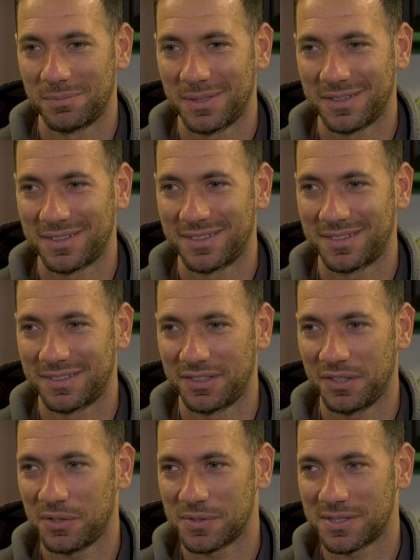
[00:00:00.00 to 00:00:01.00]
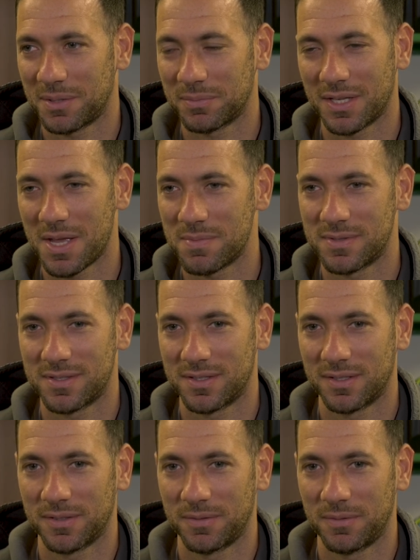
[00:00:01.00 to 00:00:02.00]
But you know, sometimes